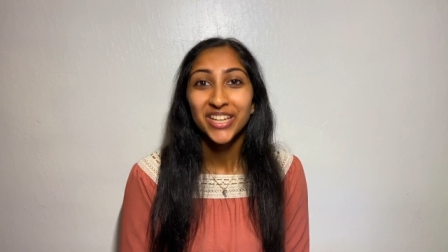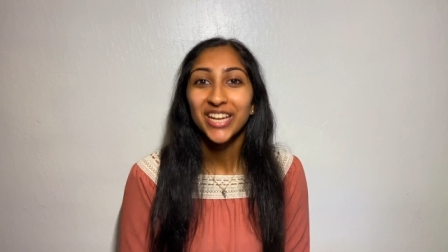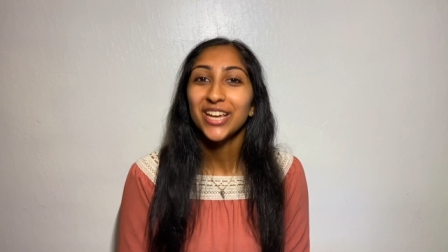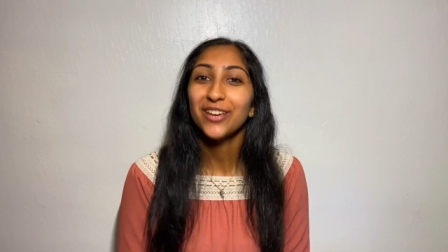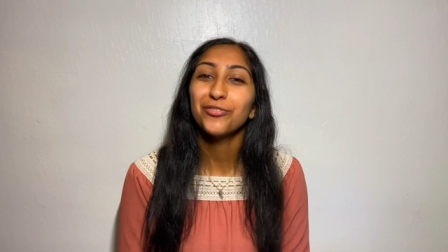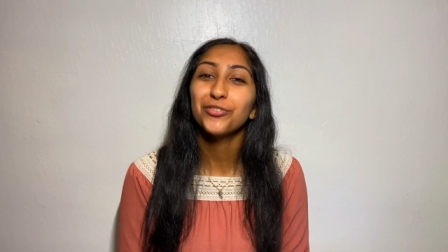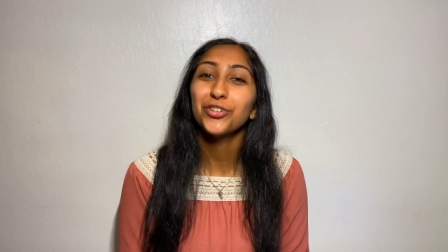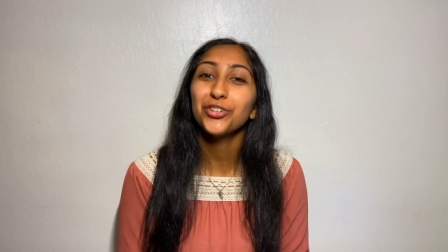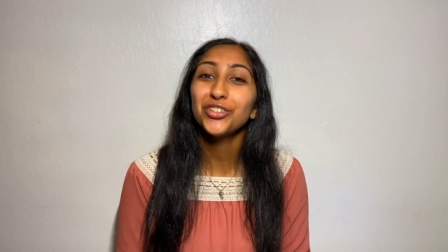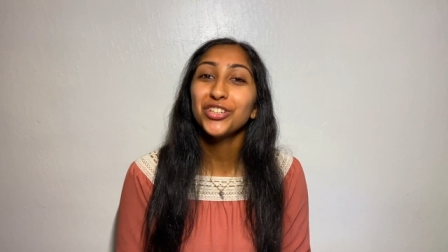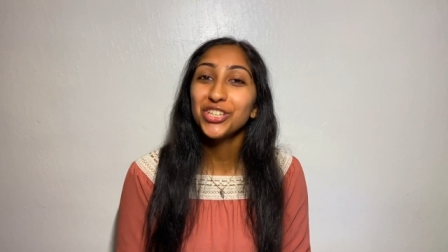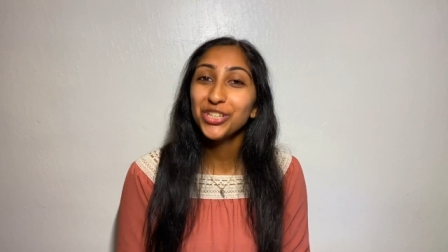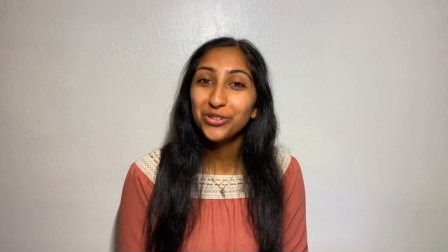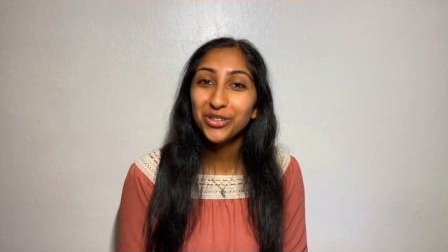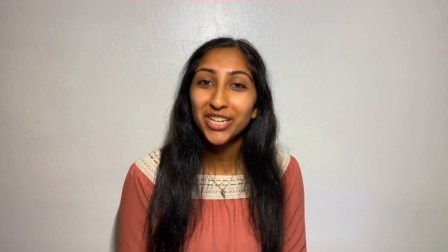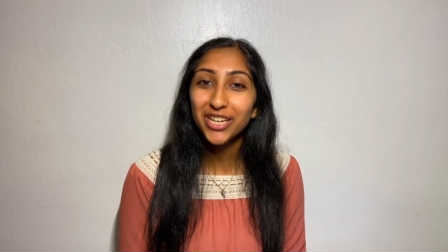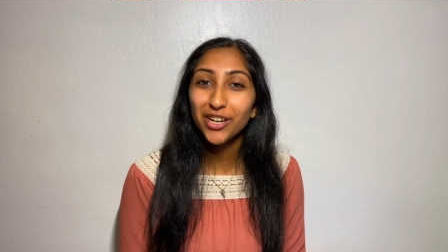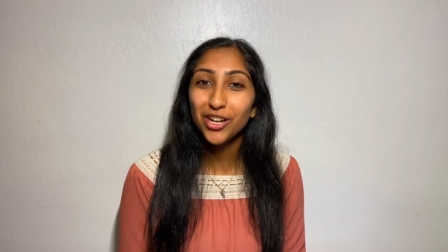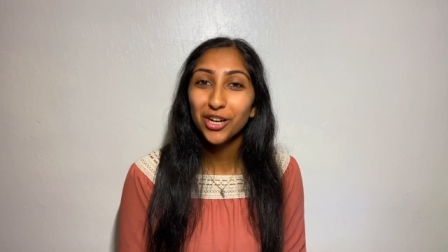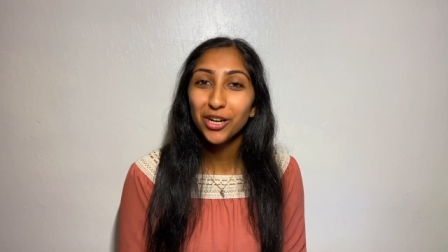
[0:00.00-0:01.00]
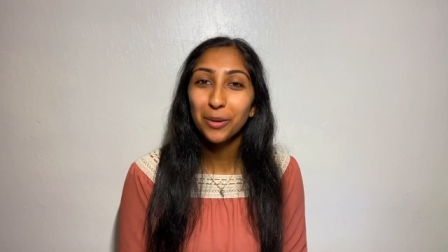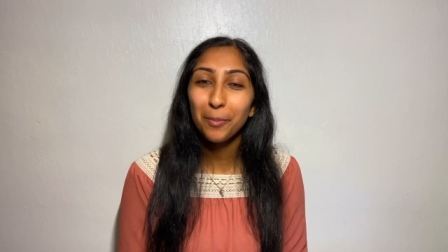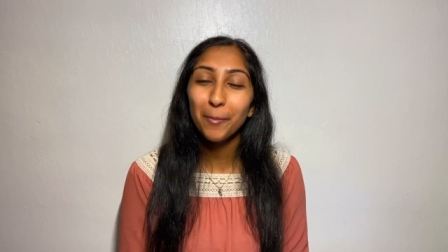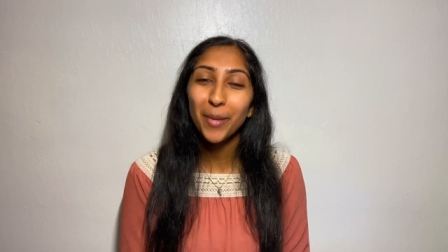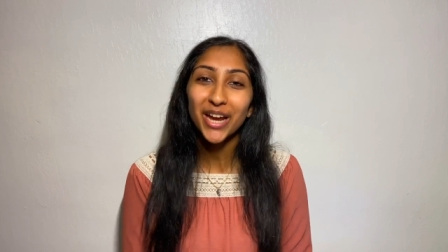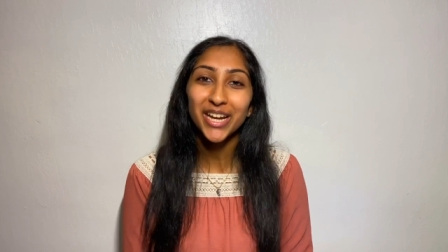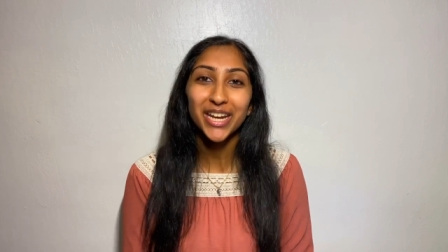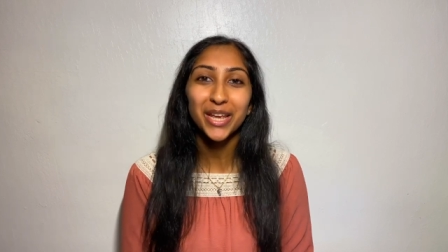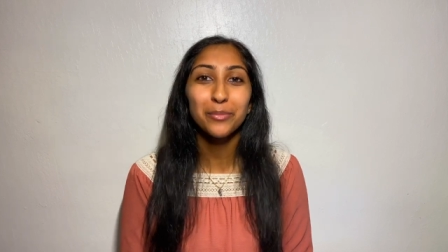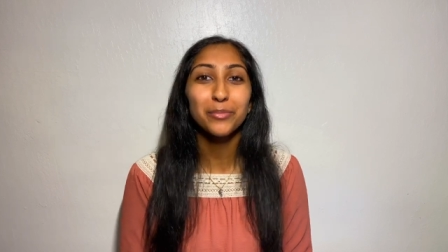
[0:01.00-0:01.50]
If you're new here,
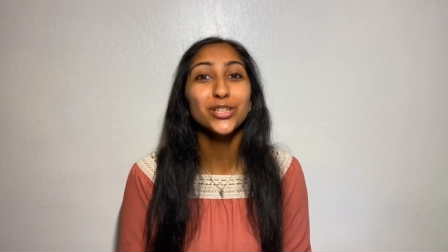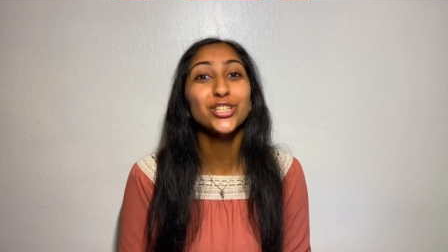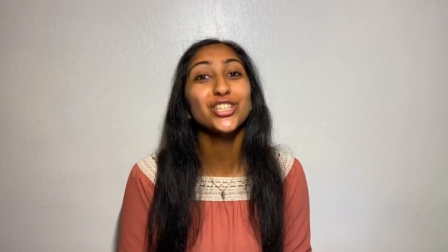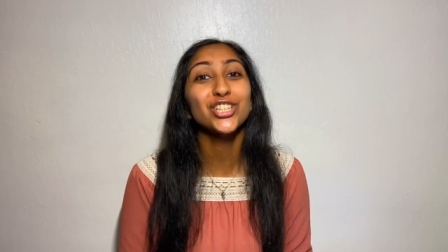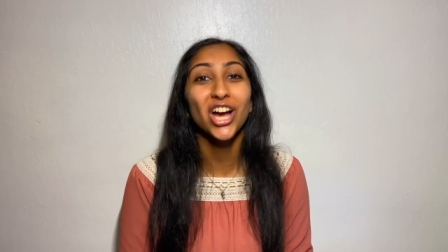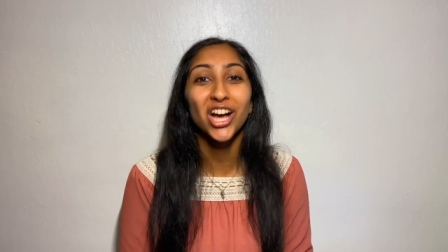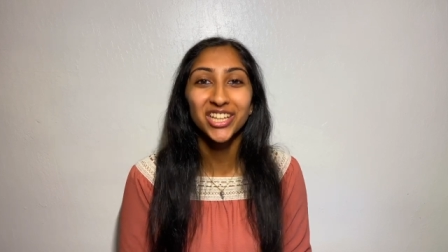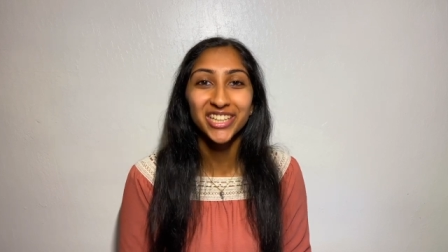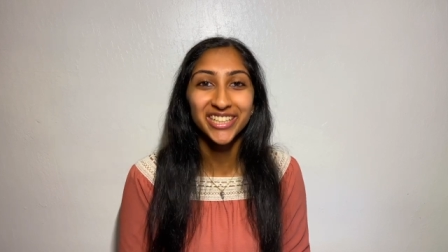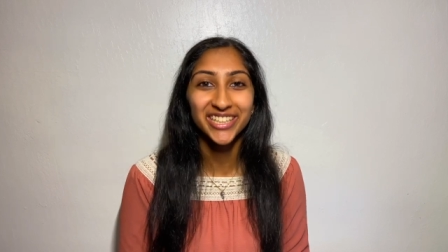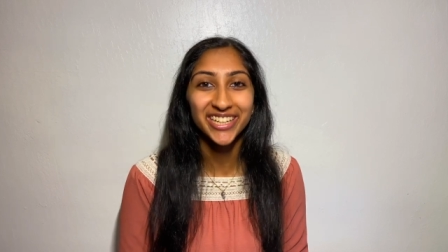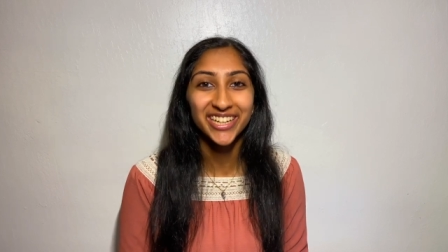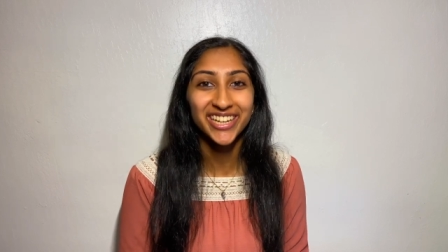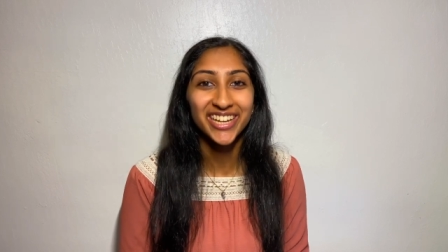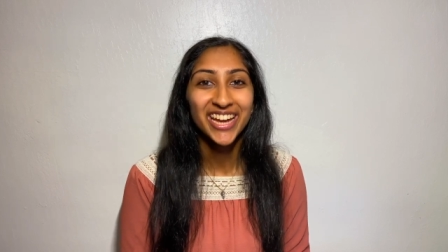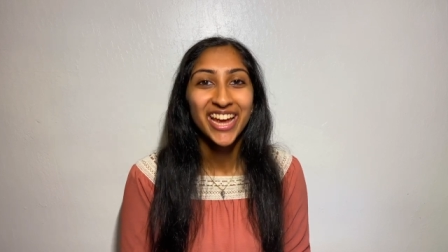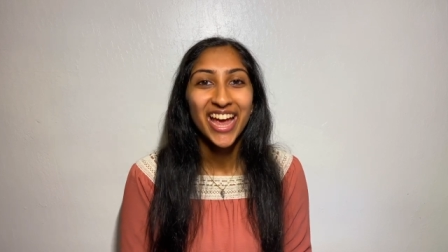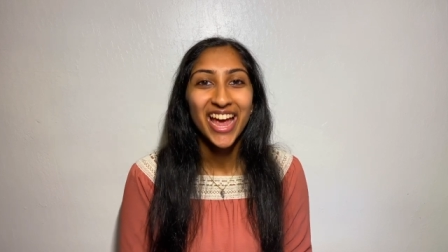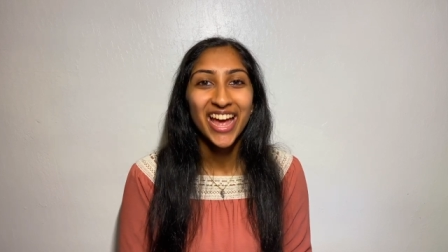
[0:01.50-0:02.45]
my name is Shalini,